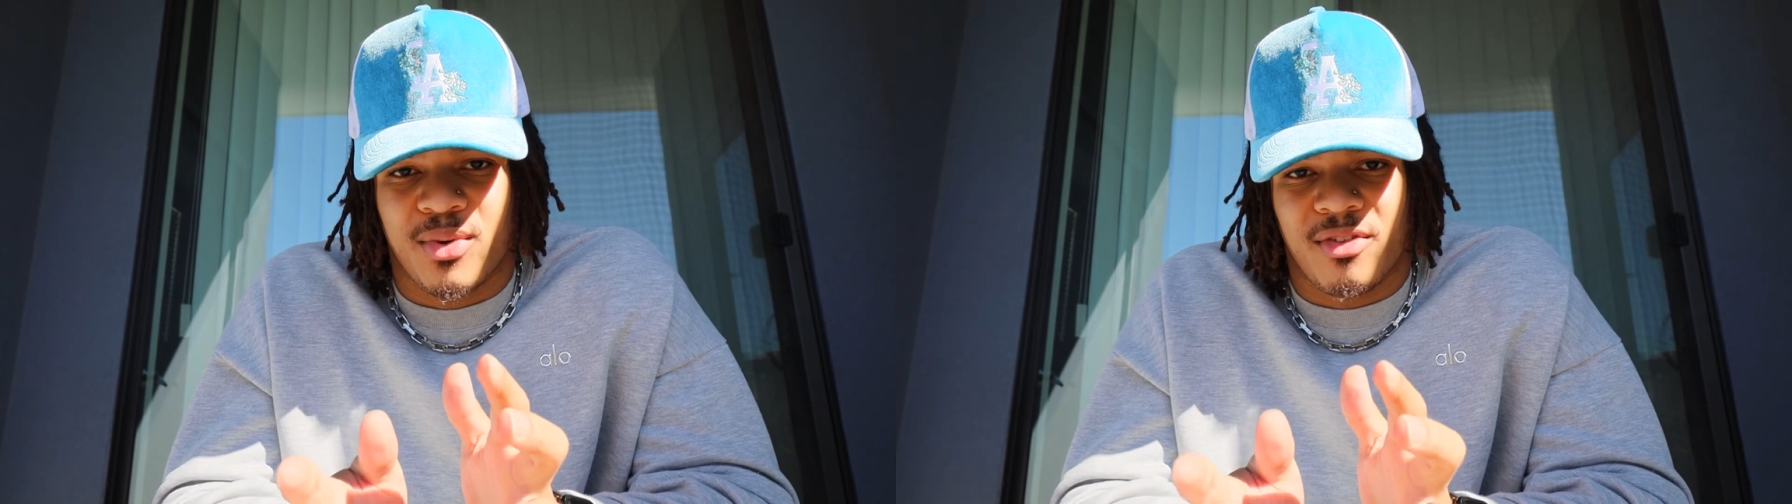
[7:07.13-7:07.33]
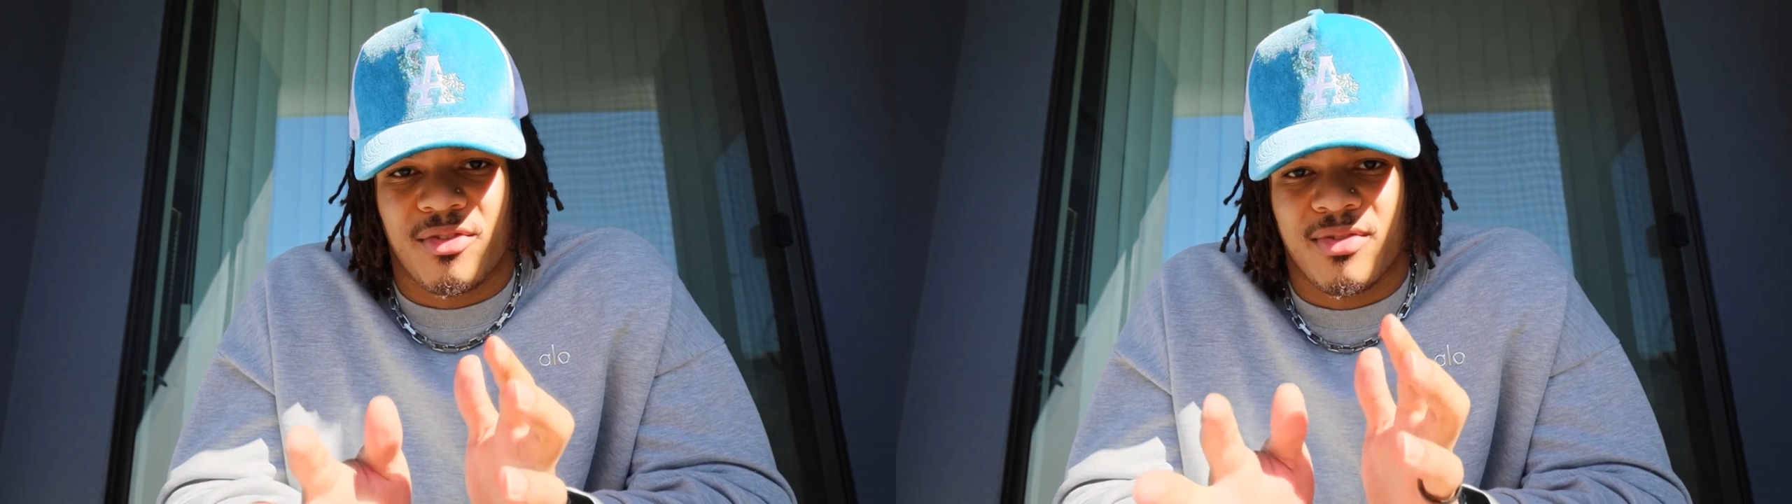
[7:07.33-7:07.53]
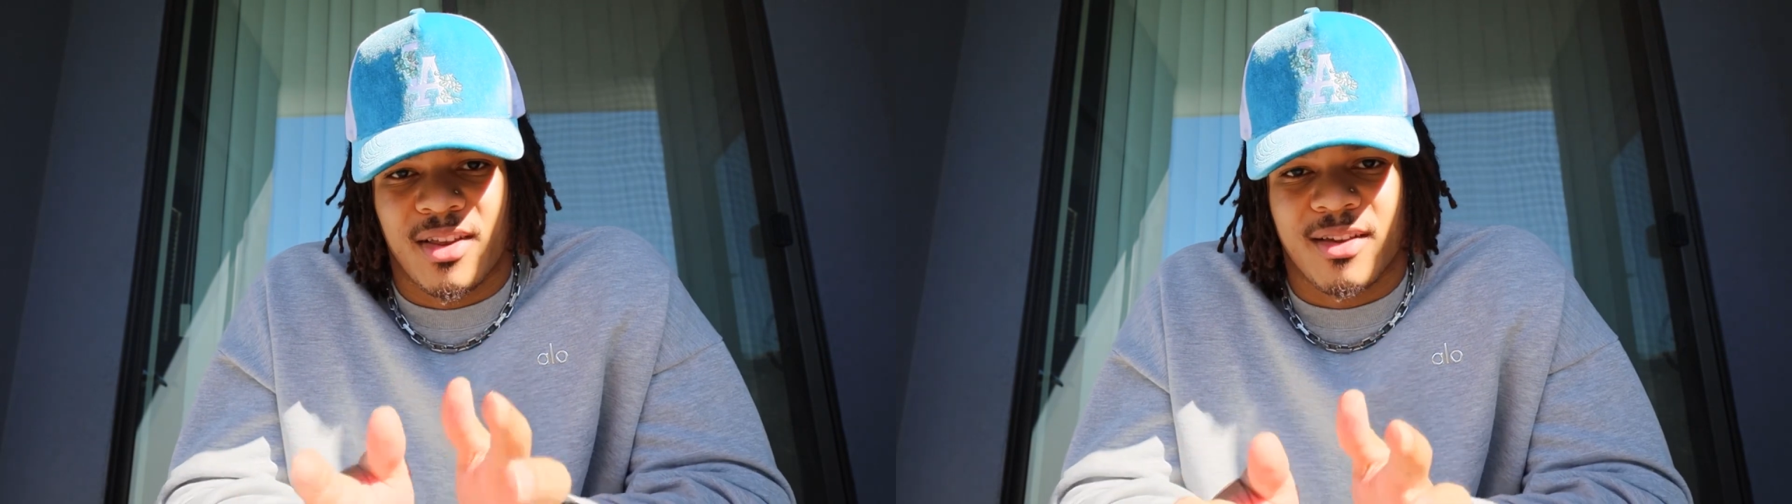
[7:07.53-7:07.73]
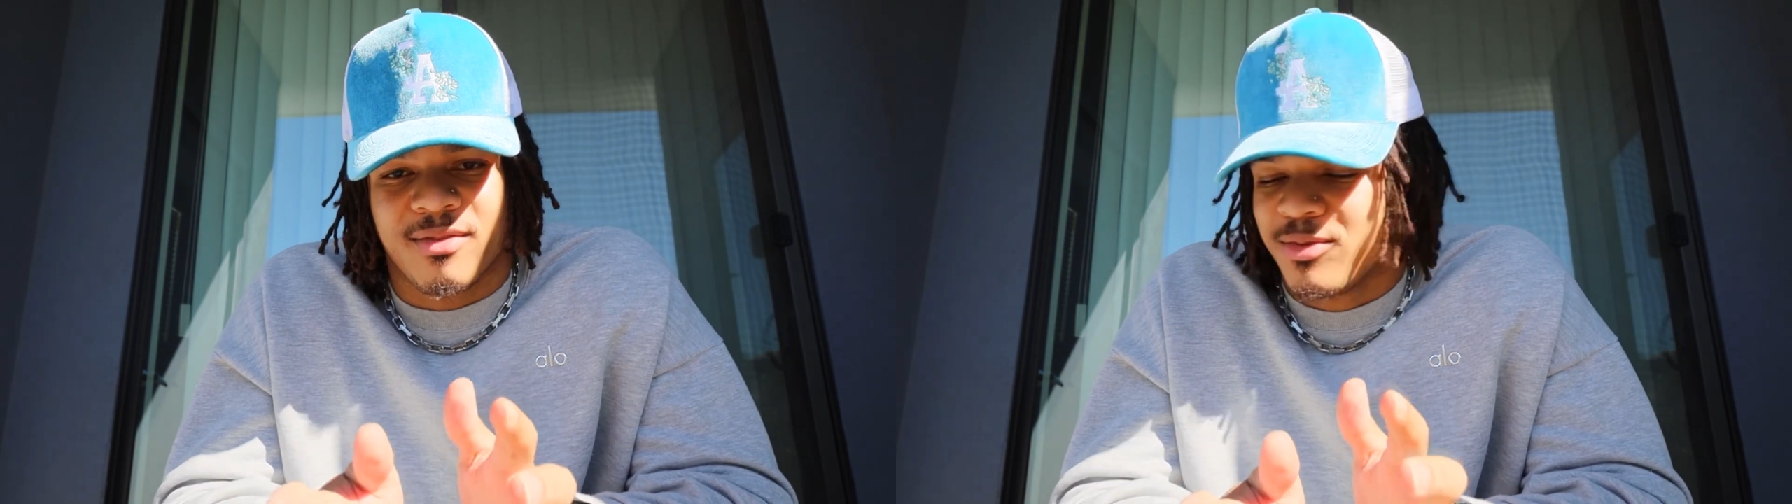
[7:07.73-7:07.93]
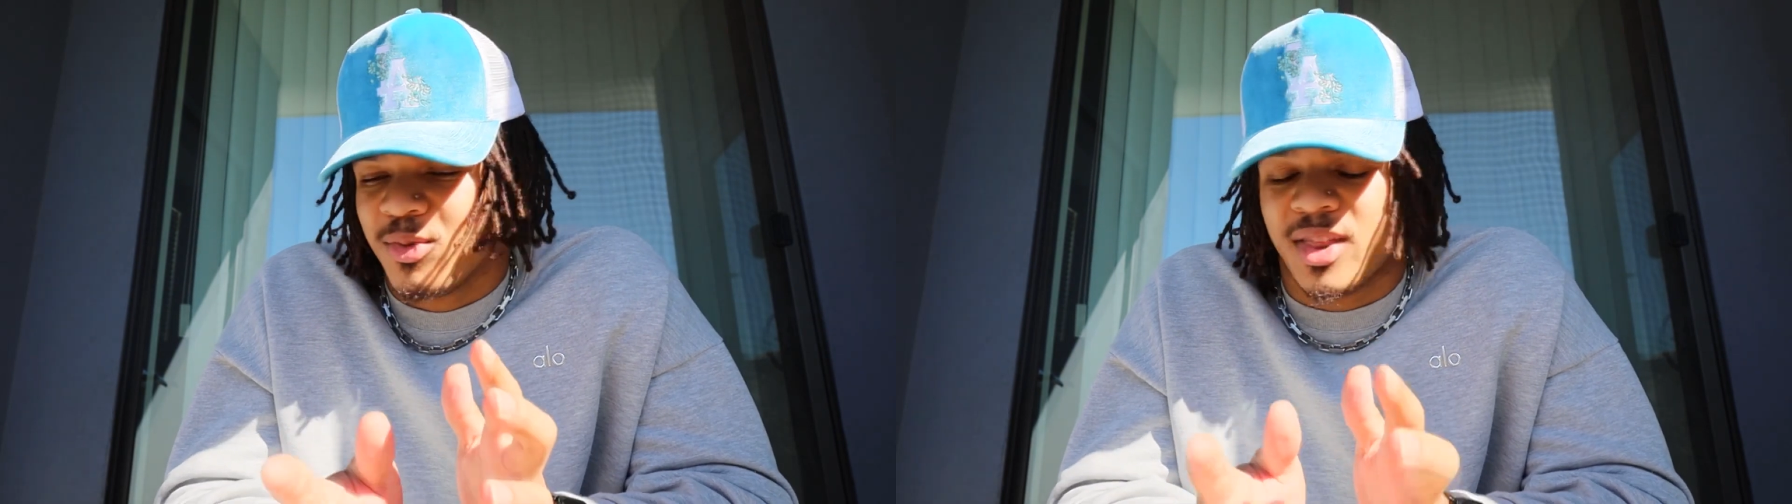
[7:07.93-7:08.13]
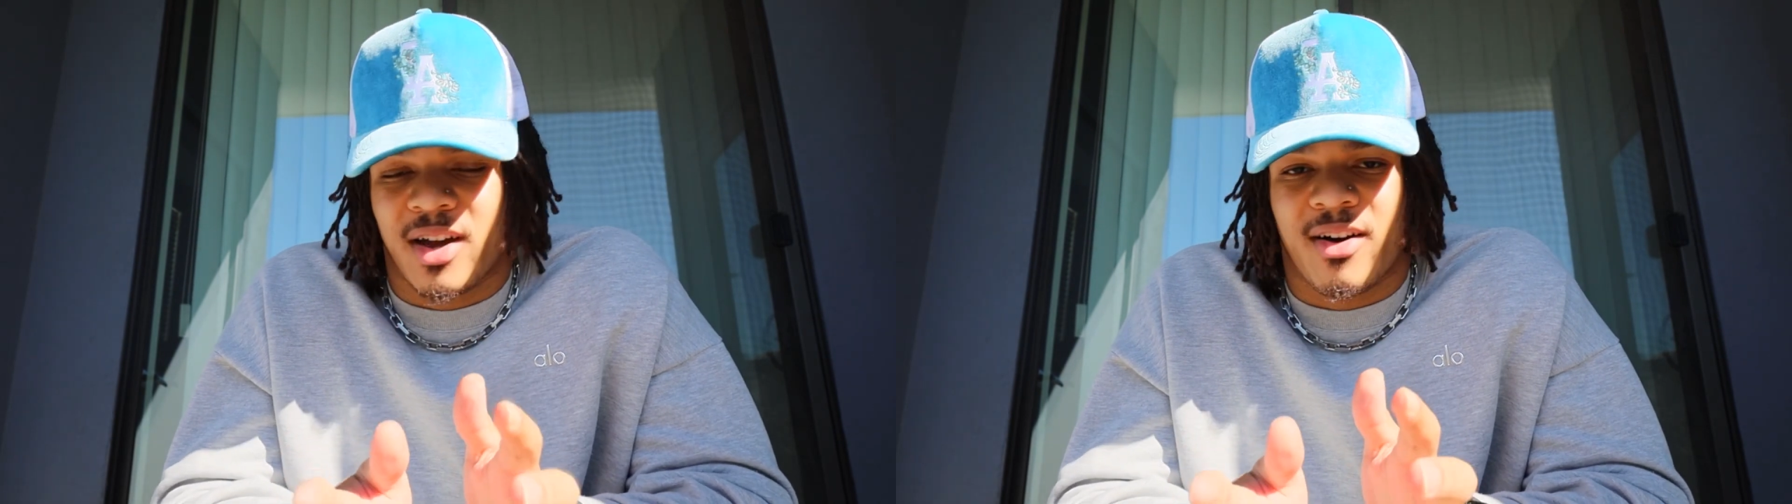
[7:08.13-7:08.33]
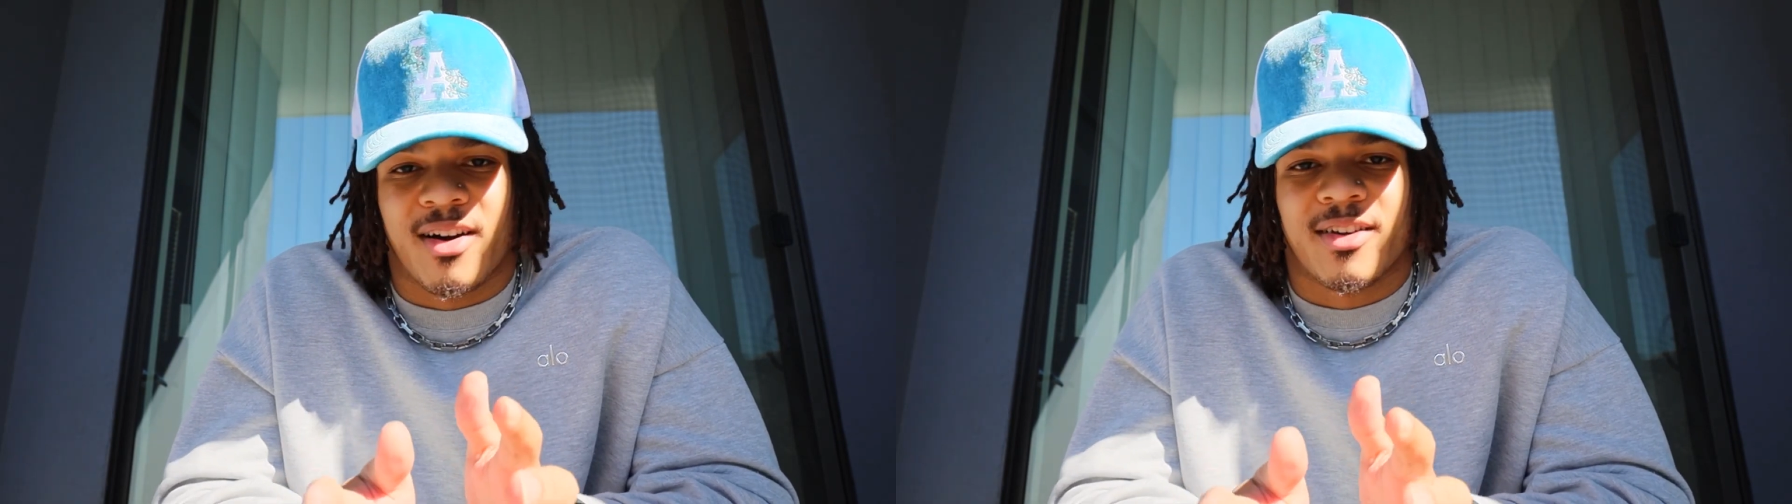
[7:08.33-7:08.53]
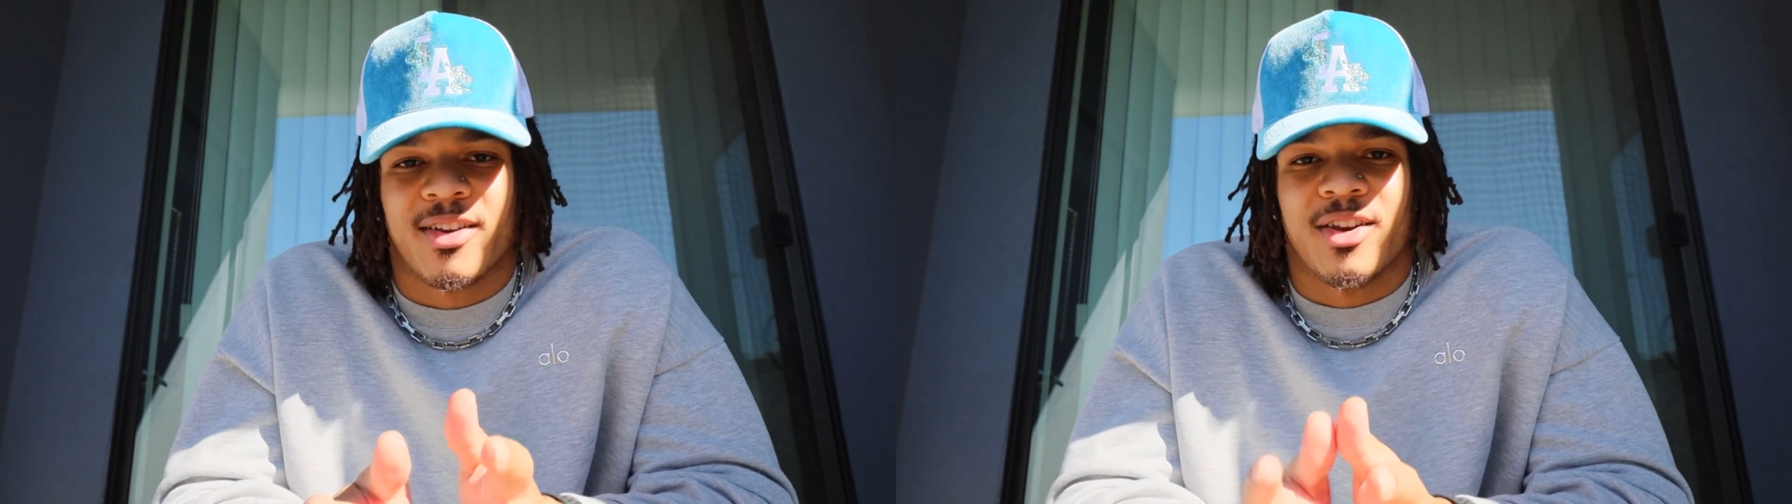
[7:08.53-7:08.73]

with the car.